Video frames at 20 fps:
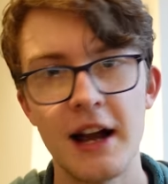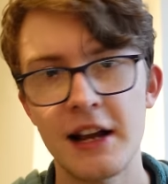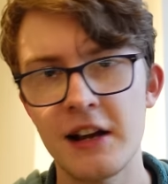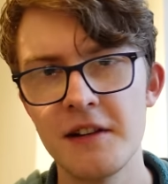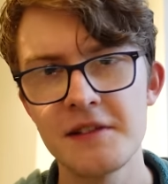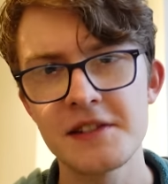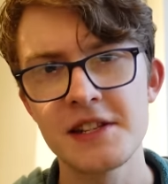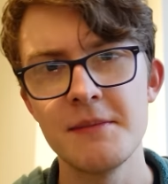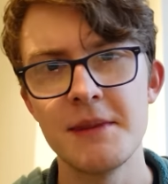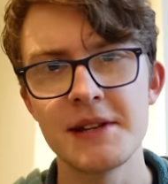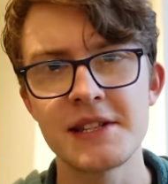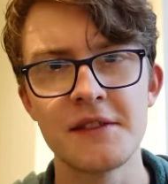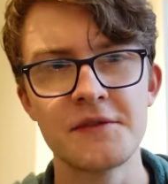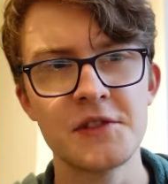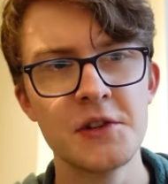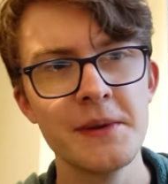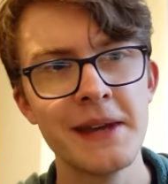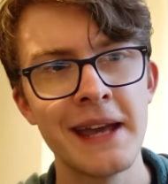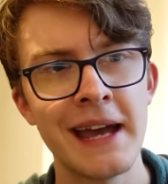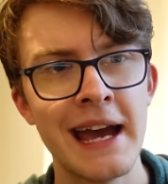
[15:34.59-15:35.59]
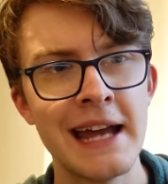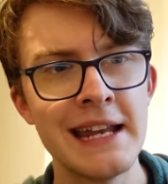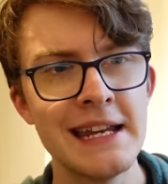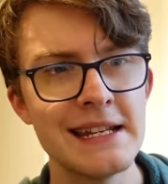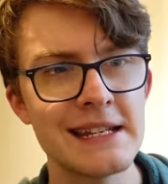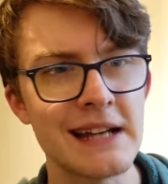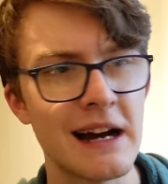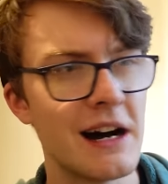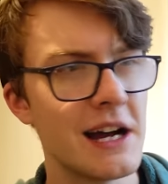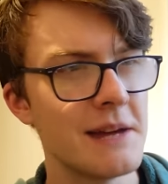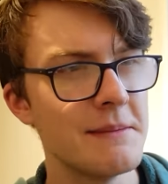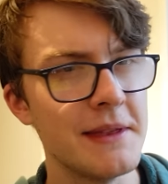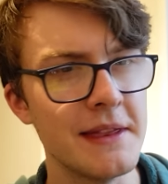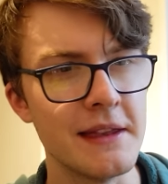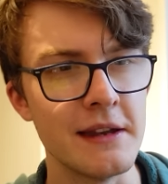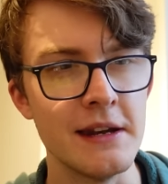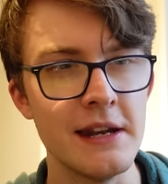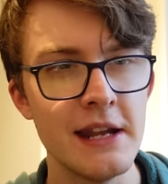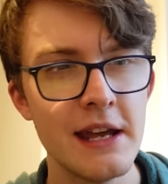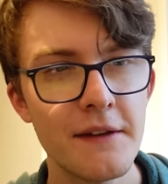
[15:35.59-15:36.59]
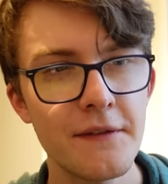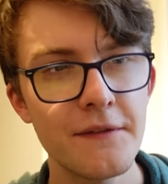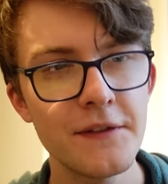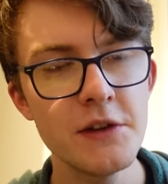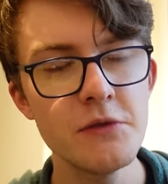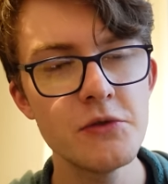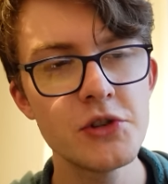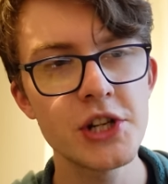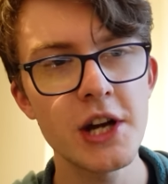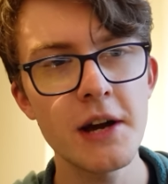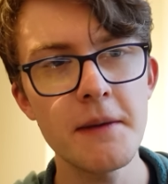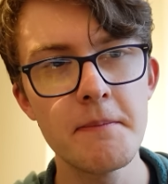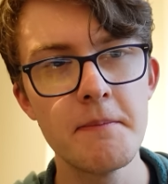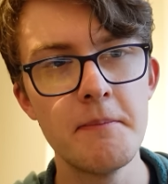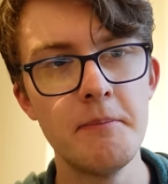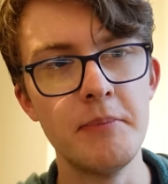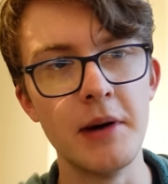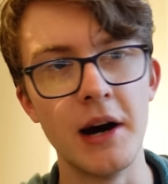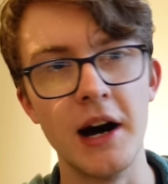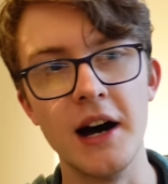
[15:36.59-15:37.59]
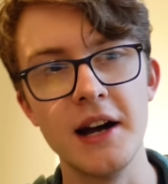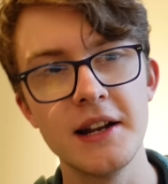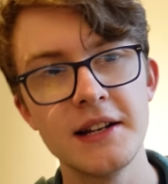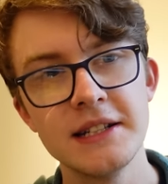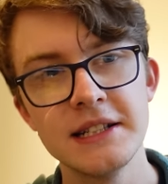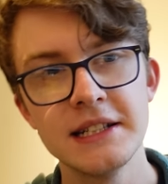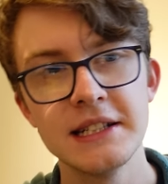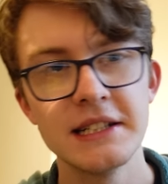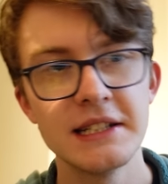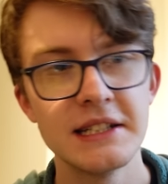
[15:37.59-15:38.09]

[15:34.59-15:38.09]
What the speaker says: I can't see myself doing it any time in the near future, but...